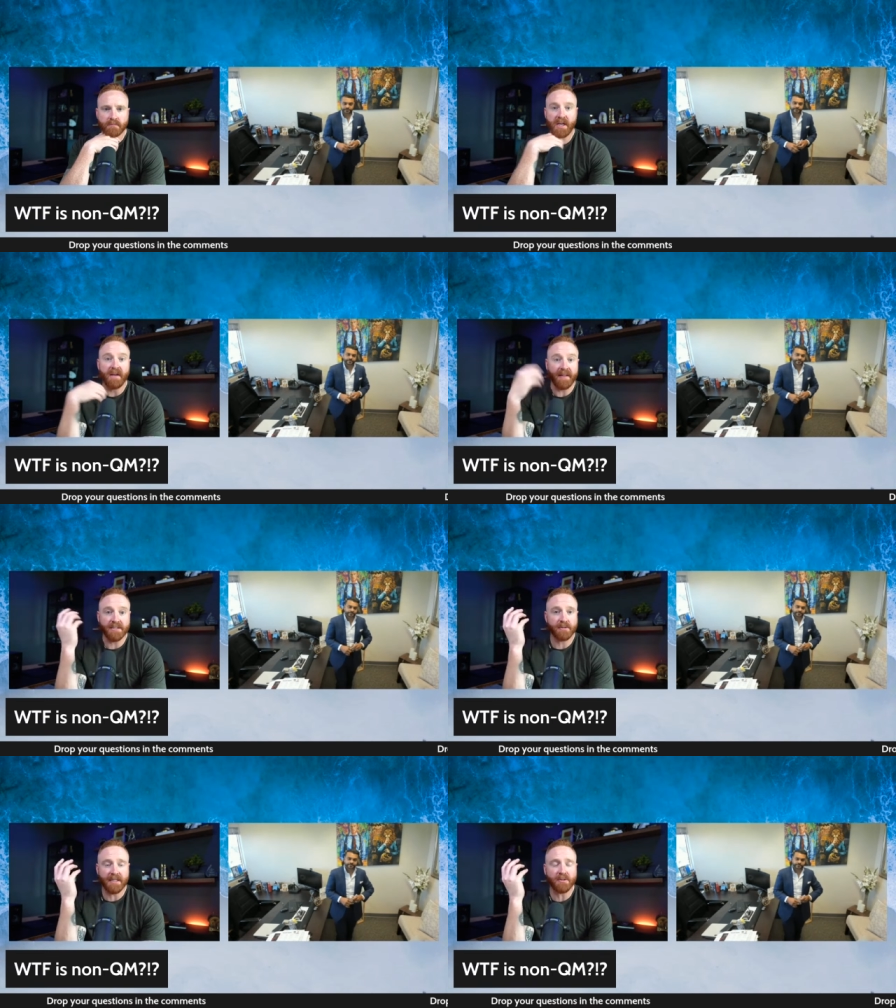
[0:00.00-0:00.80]
Yeah, and
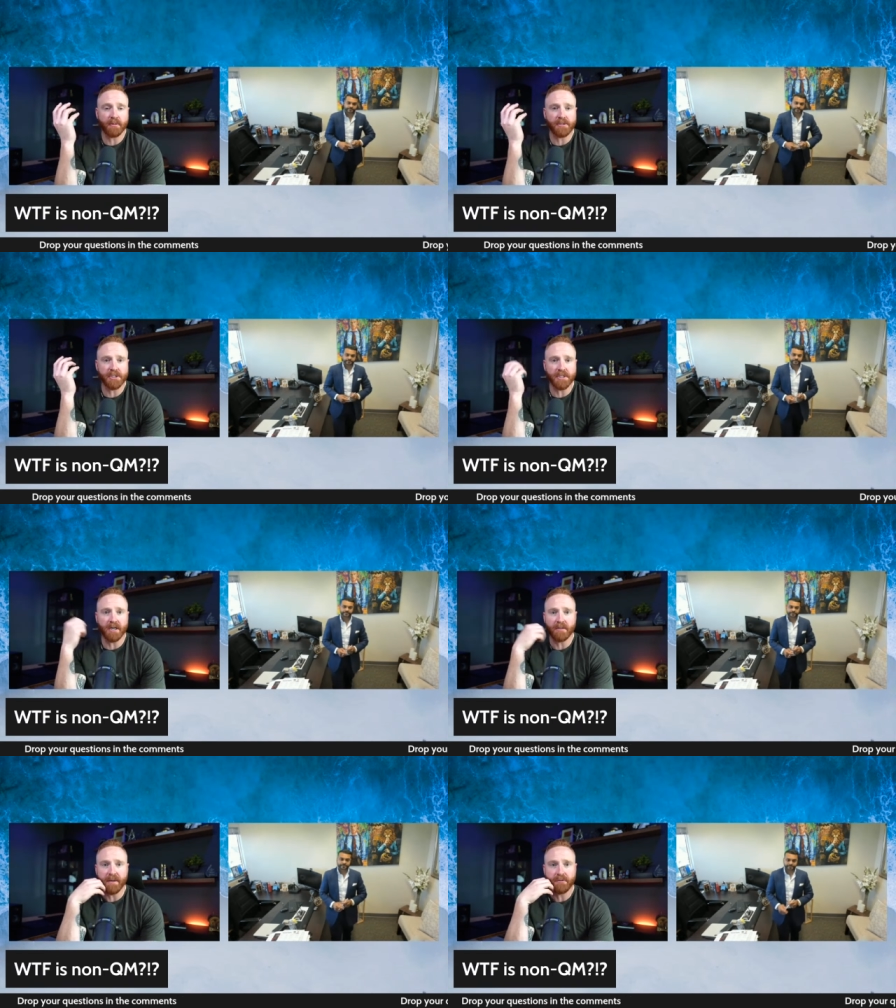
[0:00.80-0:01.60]
that's that's what we just
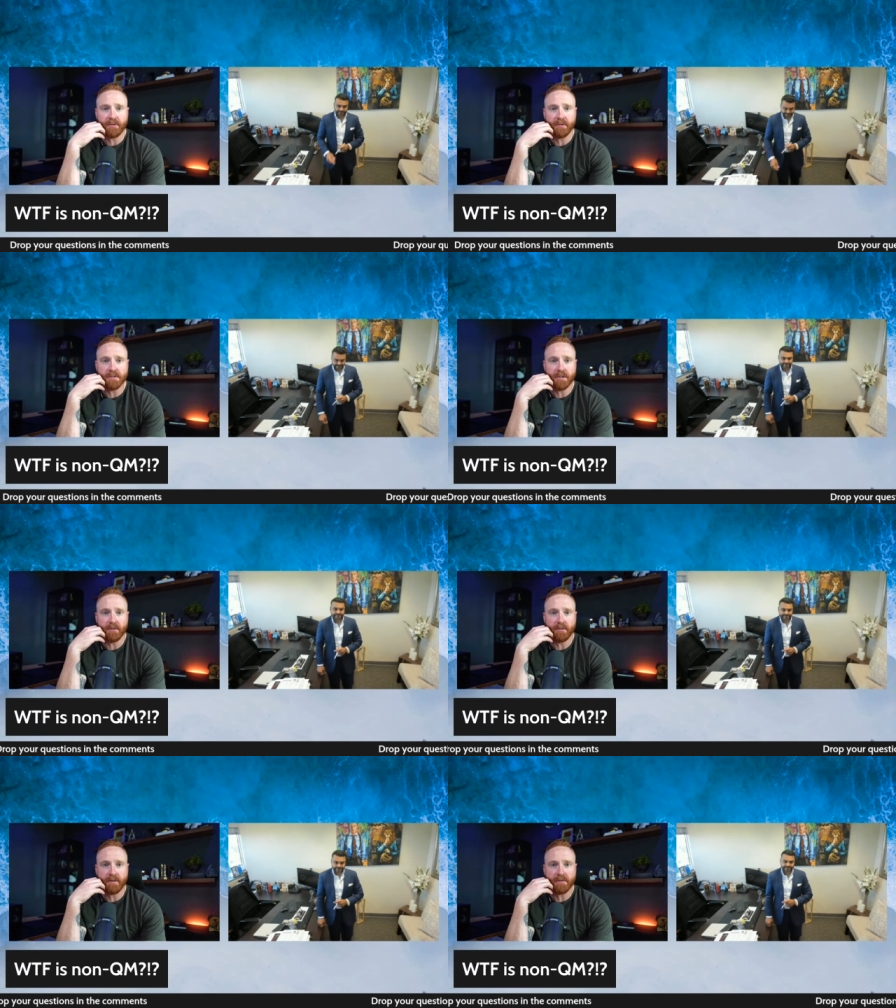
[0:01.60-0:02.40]
talked about too.
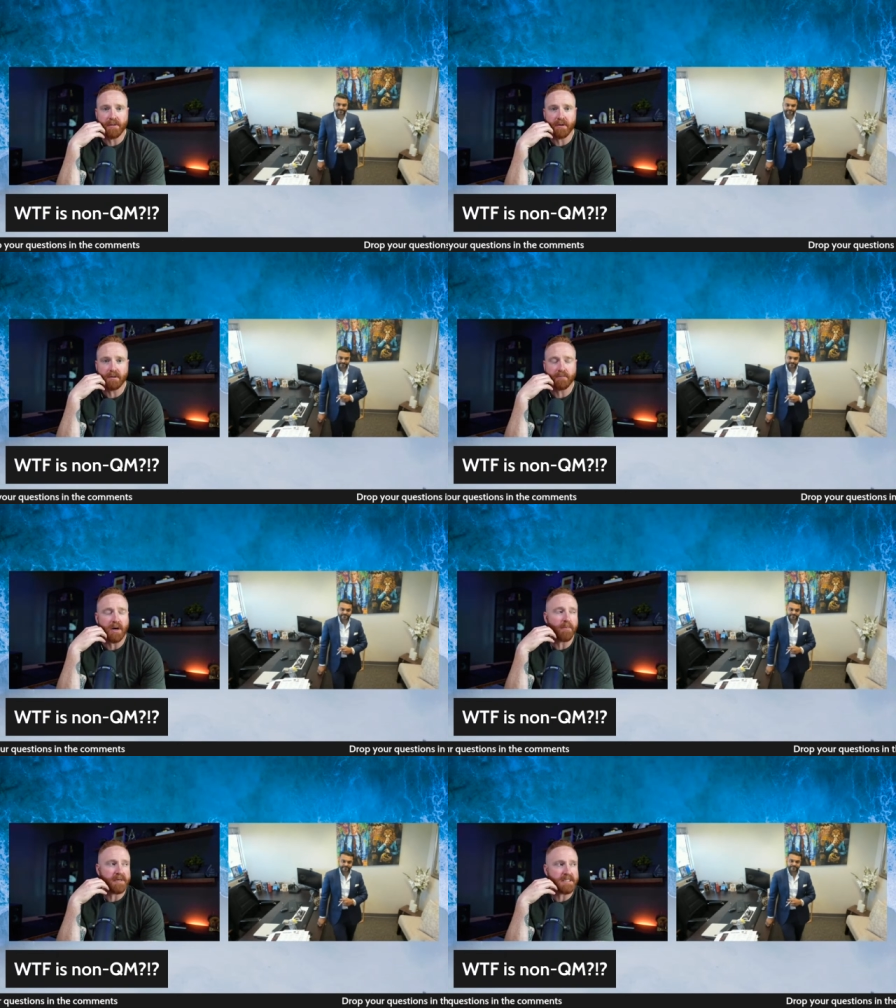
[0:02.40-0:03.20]
So these other
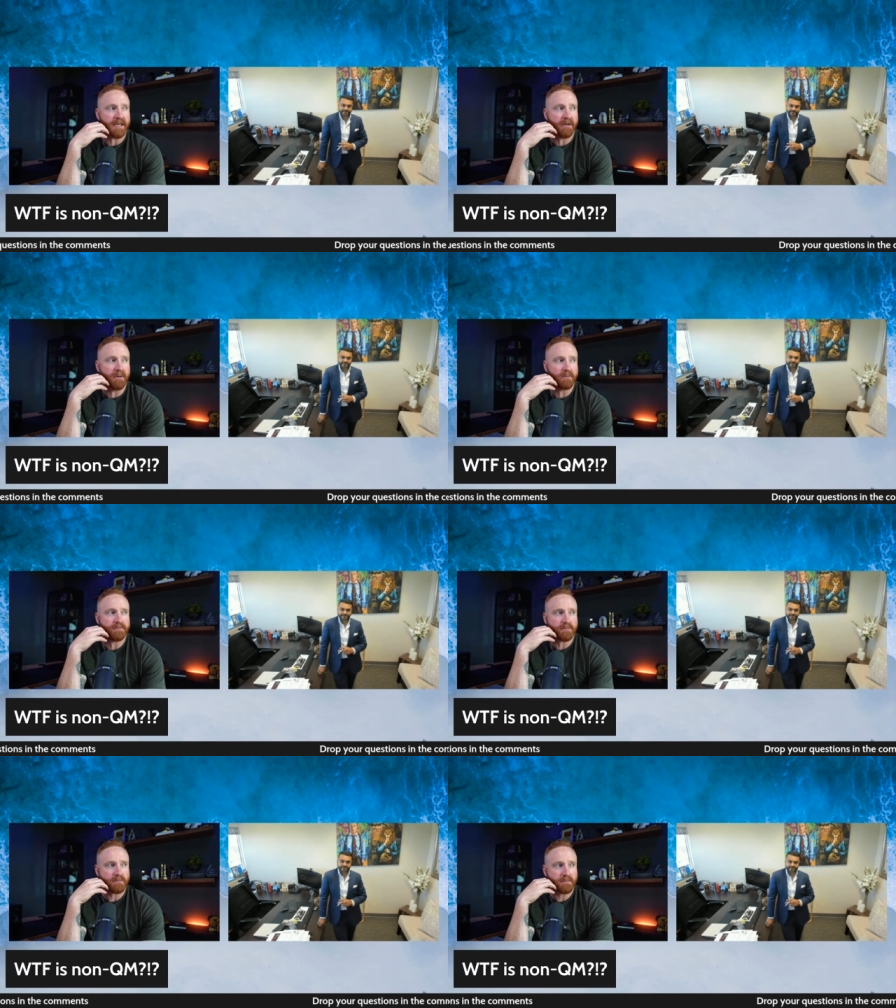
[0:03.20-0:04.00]
properties I
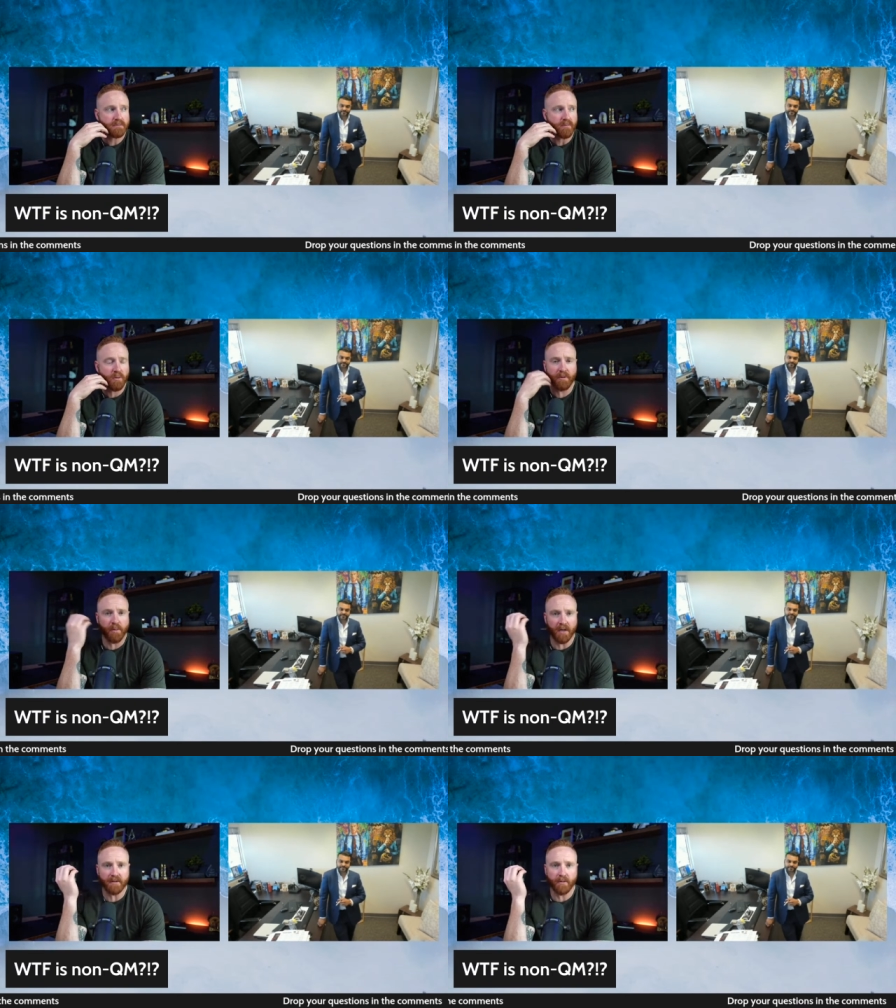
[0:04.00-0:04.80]
own, we've
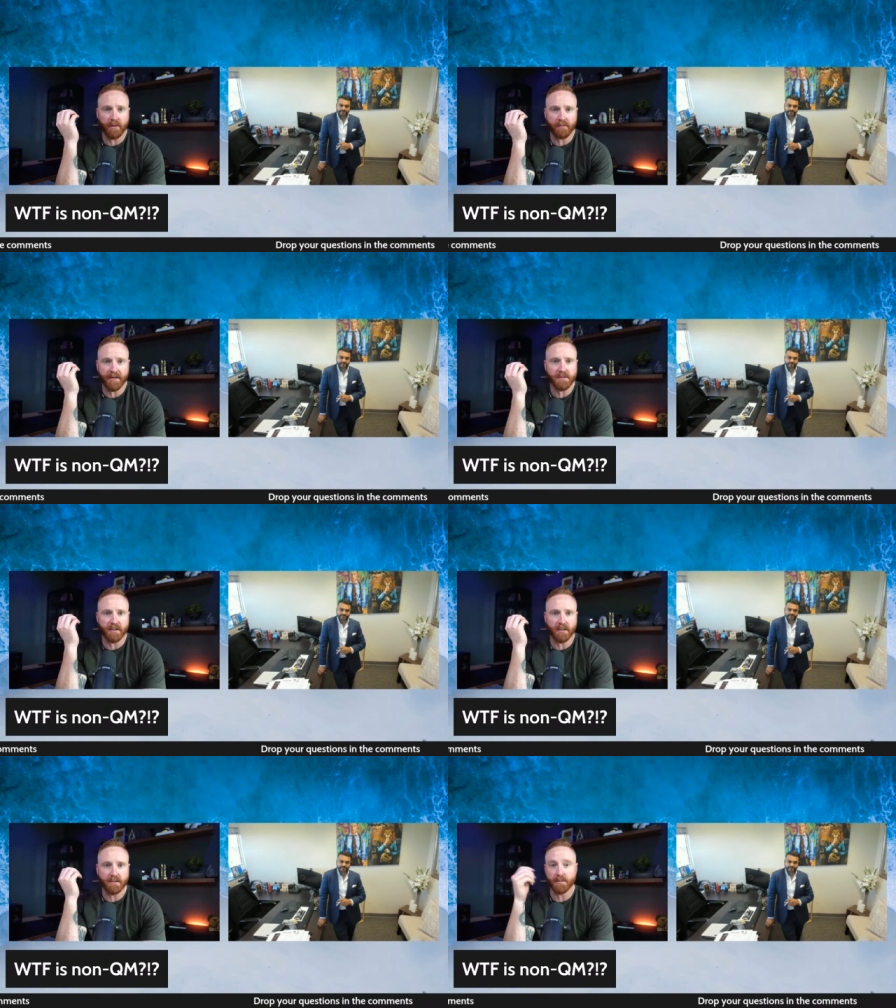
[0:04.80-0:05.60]
bought them with
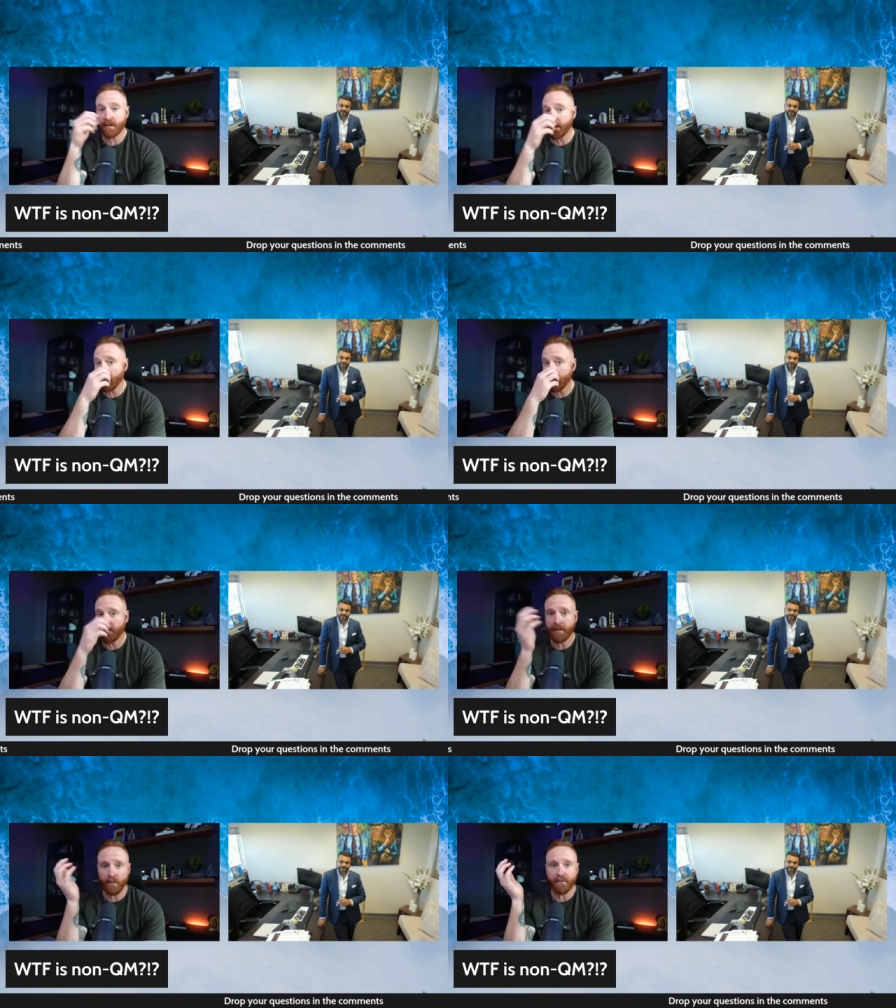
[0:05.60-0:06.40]
investment loans, but they're
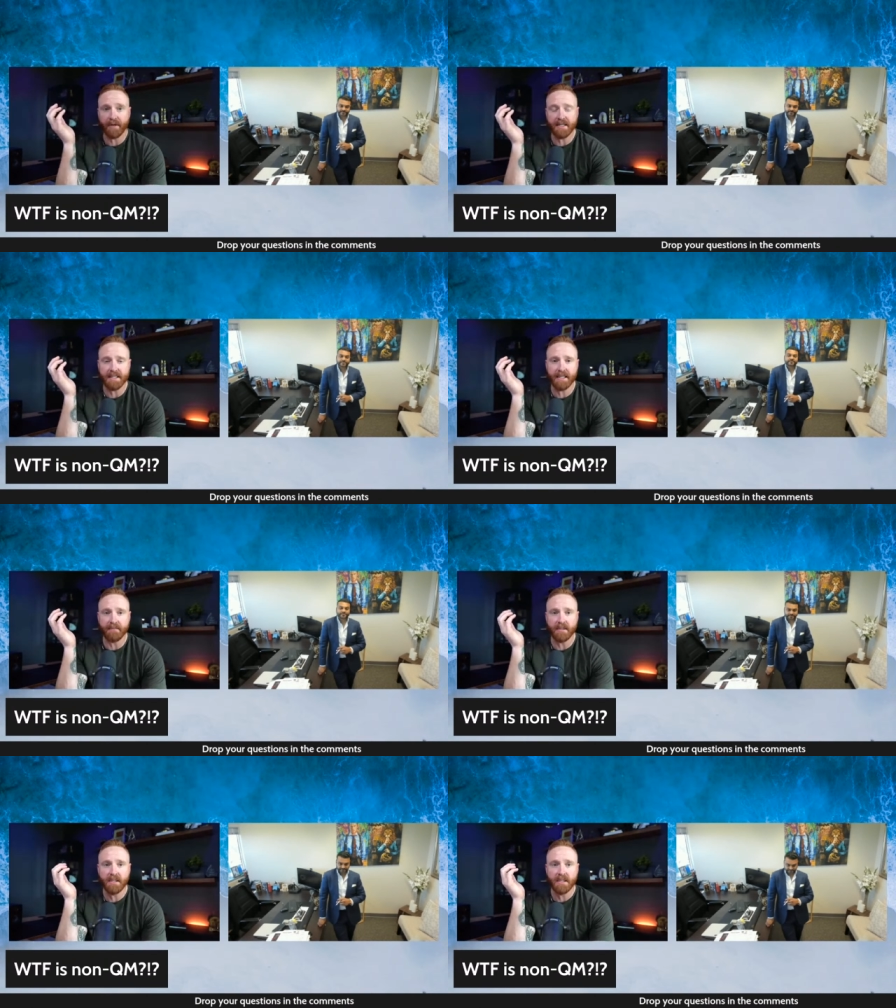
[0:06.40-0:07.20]
under my wife and I's
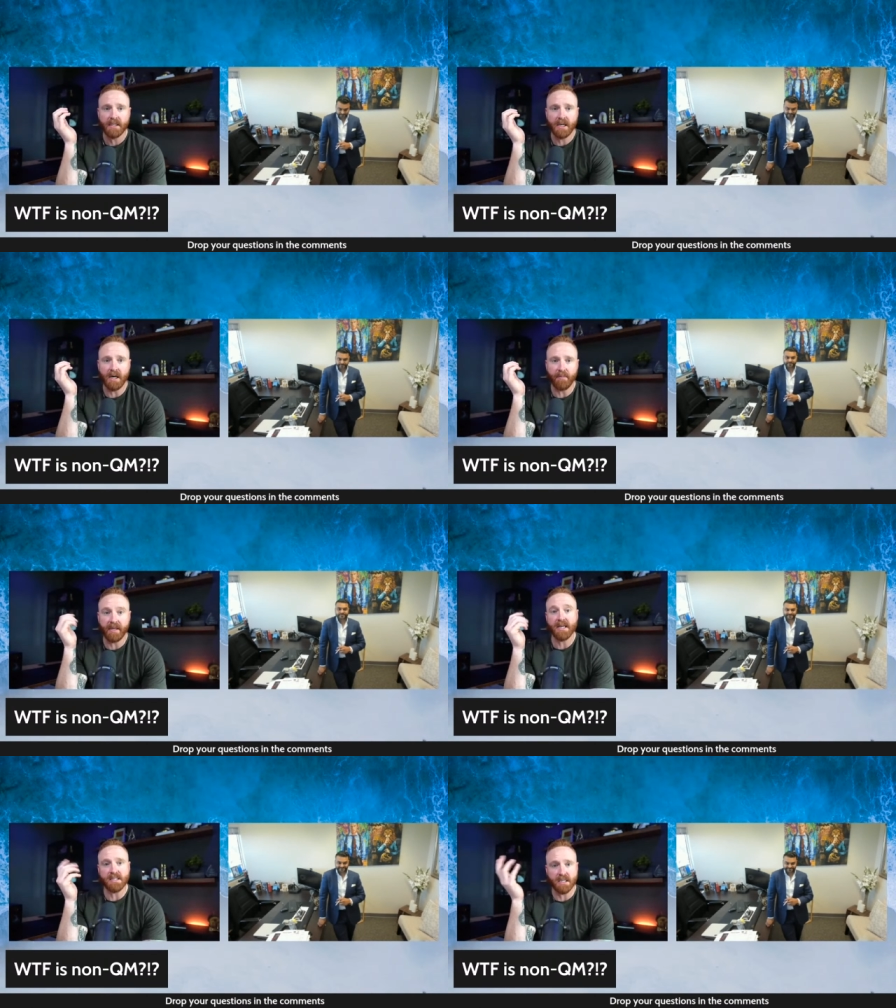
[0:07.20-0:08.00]
name uh,
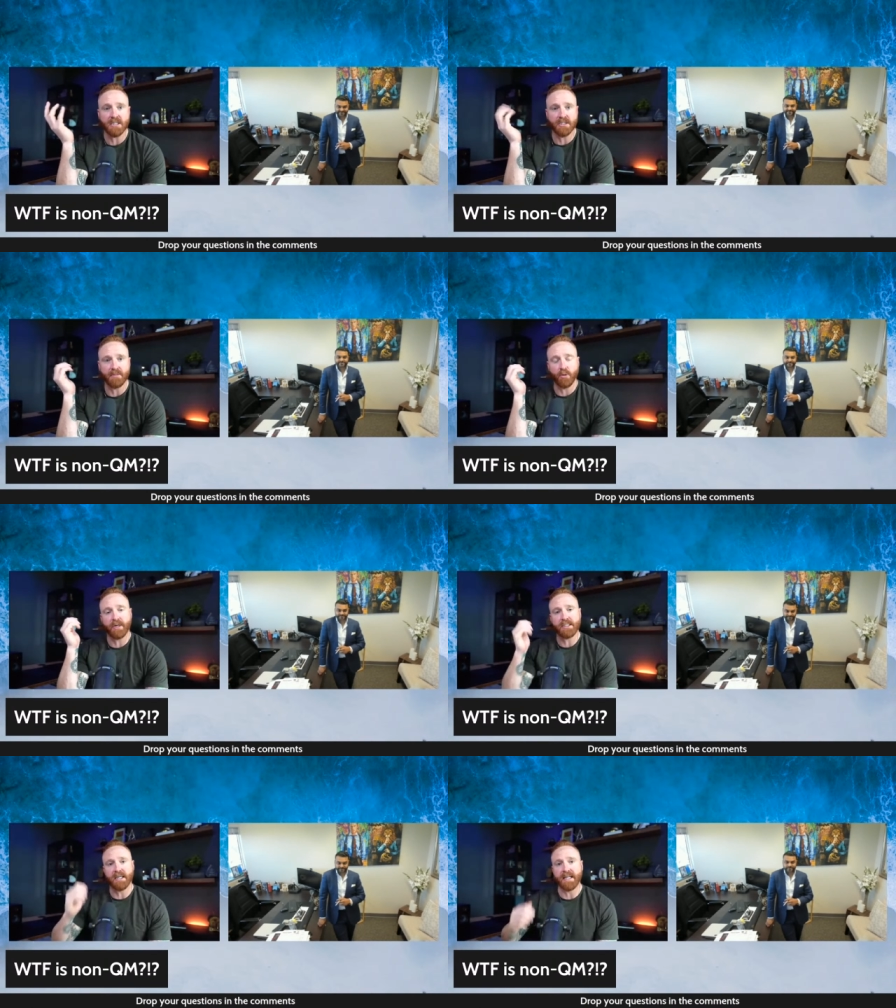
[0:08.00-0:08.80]
because because there's a
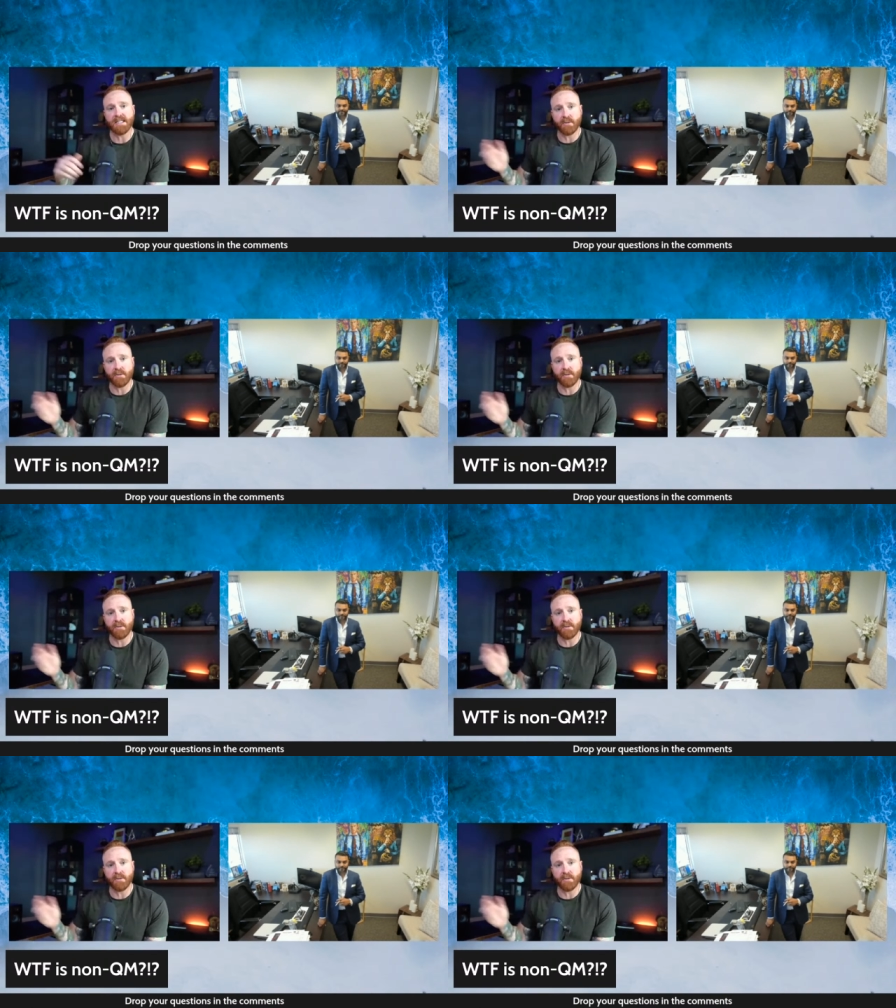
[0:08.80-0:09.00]
mortgage on that.